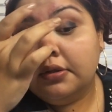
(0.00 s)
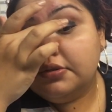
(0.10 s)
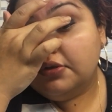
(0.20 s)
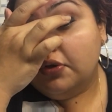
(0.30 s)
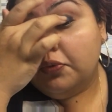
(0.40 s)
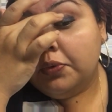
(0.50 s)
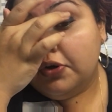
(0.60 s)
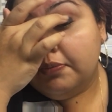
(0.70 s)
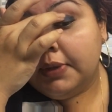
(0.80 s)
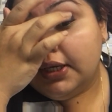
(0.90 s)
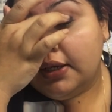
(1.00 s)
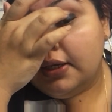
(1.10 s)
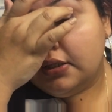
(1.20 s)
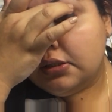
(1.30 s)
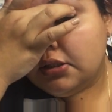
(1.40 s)
So we're
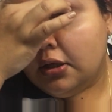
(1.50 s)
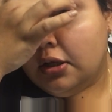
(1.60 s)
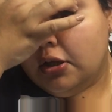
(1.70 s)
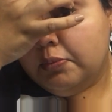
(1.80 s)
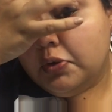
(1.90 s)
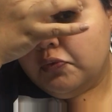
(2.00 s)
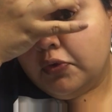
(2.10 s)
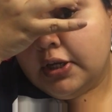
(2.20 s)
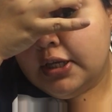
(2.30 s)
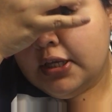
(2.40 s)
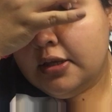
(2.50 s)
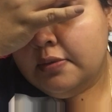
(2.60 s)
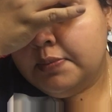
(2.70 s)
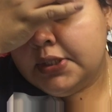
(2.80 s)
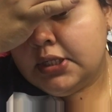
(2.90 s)
making some
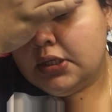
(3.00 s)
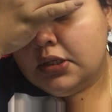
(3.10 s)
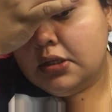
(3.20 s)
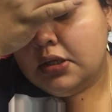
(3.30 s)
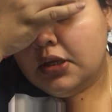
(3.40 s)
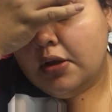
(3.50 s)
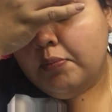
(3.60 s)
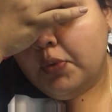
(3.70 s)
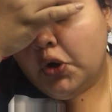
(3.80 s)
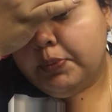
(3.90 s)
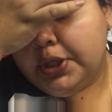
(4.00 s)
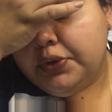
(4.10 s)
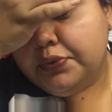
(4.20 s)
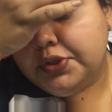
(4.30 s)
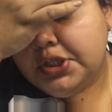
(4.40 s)
ribs,
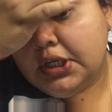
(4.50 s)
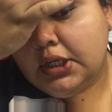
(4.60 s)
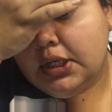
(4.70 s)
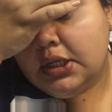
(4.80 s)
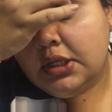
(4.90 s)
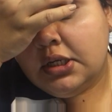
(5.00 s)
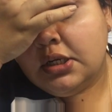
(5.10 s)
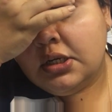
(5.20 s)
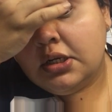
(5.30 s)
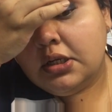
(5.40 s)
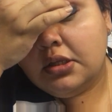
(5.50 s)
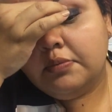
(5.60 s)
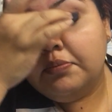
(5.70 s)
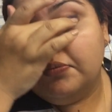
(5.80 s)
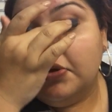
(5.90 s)
barbecue chicken,
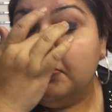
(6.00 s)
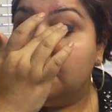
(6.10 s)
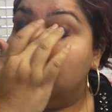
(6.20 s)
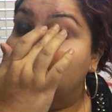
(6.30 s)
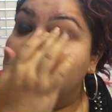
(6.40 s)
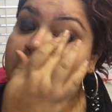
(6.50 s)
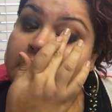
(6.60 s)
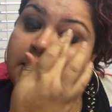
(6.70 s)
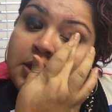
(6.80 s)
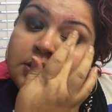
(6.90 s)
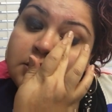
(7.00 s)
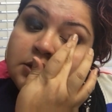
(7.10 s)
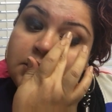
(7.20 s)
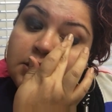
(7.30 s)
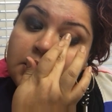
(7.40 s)
barbecue
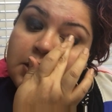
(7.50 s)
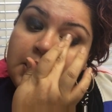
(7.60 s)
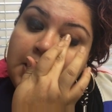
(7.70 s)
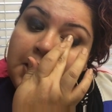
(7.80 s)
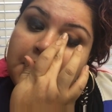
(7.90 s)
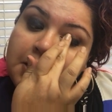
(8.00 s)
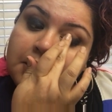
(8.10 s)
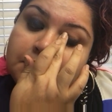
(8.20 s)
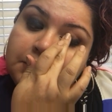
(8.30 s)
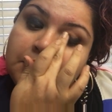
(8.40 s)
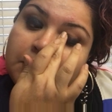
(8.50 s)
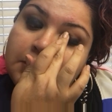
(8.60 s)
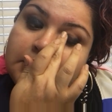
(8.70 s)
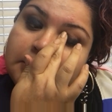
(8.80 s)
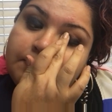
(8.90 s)
wings. Because you know
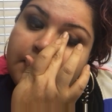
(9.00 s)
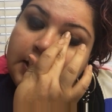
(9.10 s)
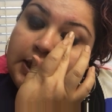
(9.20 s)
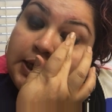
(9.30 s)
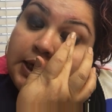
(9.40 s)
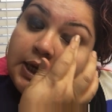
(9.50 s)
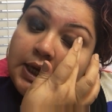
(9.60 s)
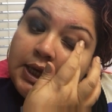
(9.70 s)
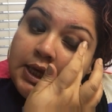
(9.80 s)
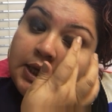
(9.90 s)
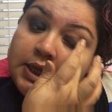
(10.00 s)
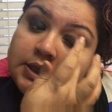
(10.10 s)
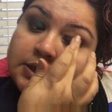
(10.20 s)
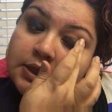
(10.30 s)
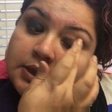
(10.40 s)
these picky
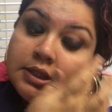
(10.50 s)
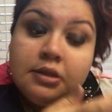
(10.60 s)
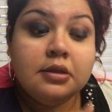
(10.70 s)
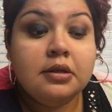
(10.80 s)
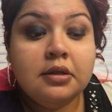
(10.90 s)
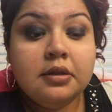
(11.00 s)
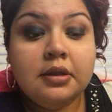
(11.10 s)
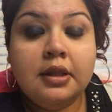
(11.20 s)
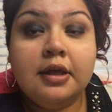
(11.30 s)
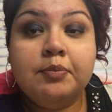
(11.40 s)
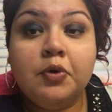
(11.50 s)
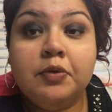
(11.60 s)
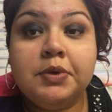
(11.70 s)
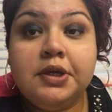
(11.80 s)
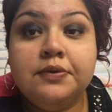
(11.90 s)
kids, they like
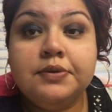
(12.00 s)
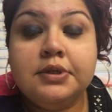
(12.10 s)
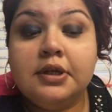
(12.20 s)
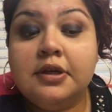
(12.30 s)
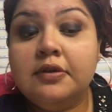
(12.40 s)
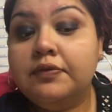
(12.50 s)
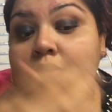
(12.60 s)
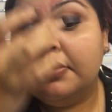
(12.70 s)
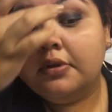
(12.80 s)
barbecue stuff.